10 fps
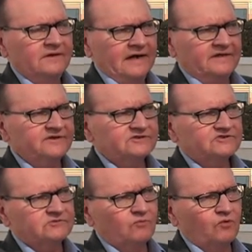I think
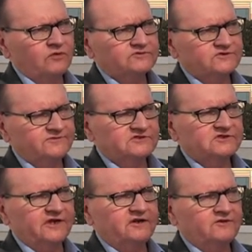it's a more
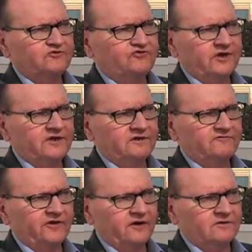sophisticated understanding
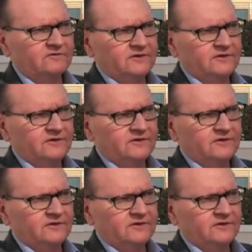of how